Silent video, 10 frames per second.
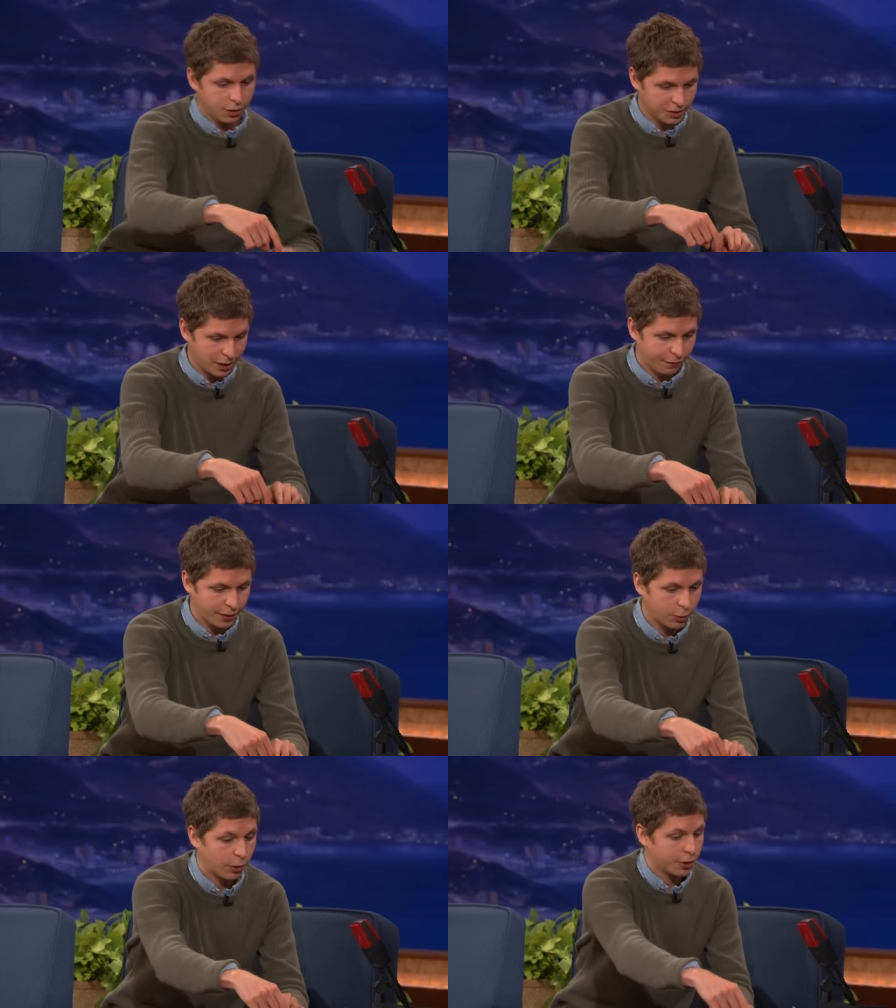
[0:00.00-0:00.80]
goes mm-hmm. down
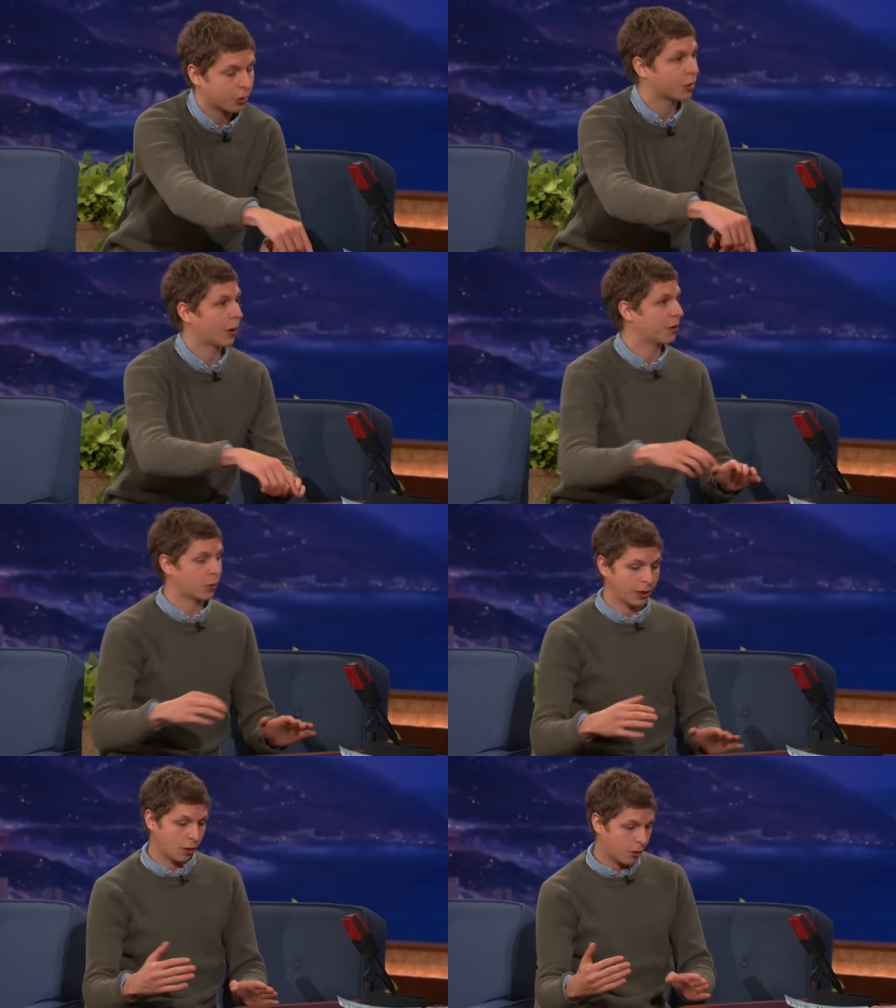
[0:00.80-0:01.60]
Figueroa and turns around,
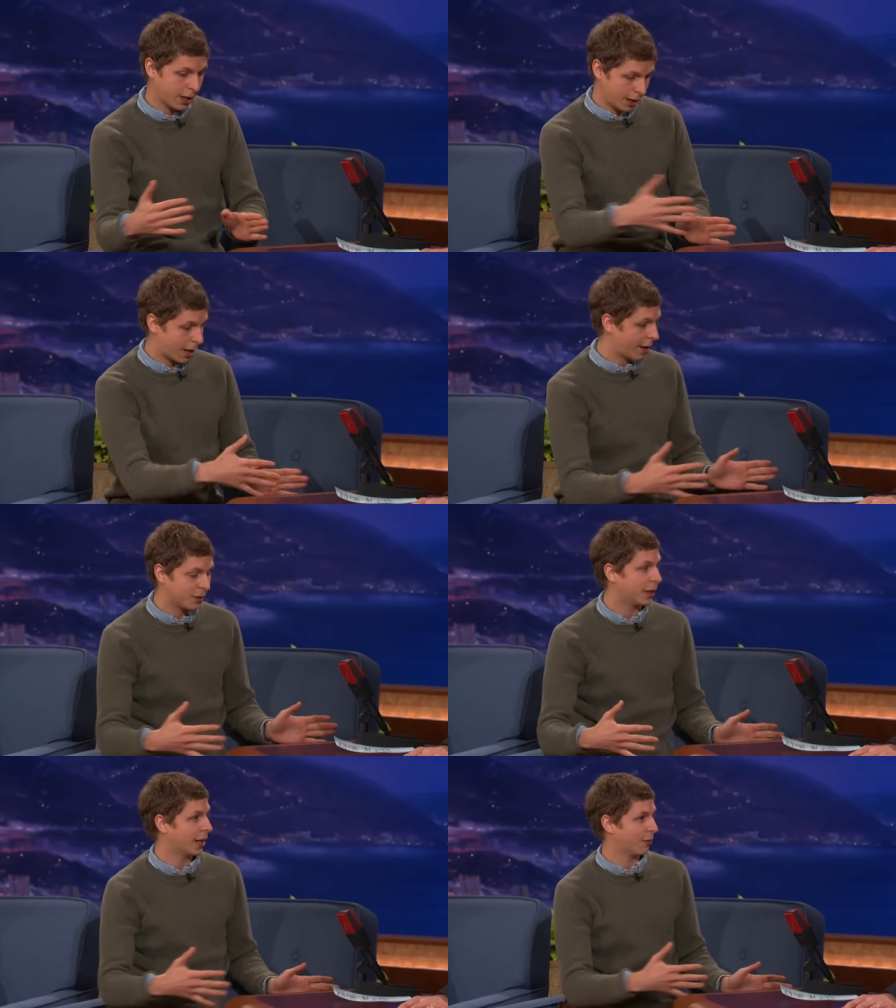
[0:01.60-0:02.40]
so I go, okay, I have
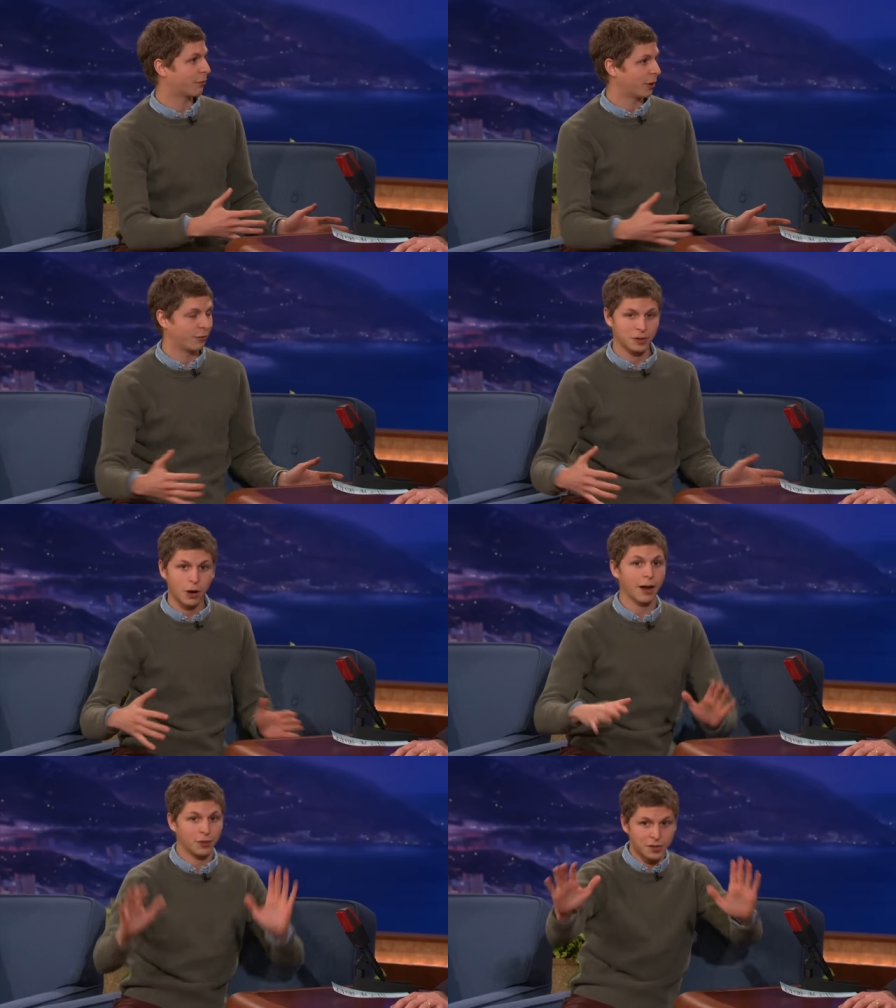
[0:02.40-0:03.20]
to get in front of his
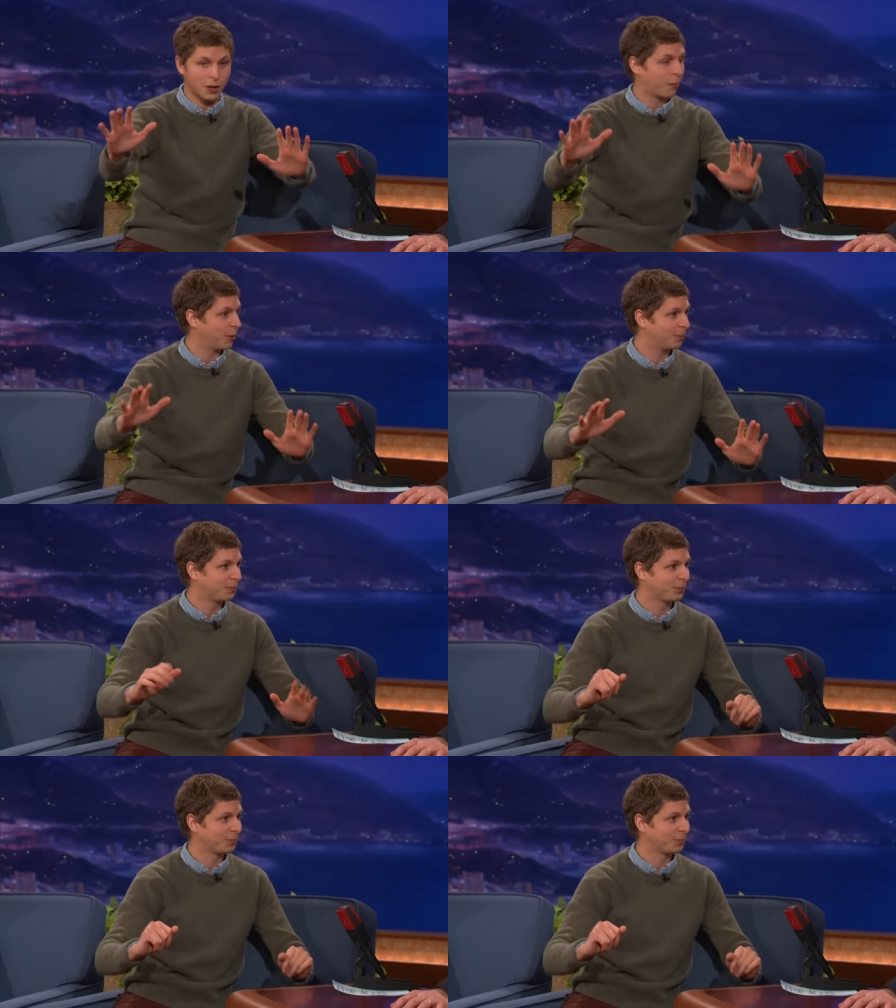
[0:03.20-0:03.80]
car, I have to stop him.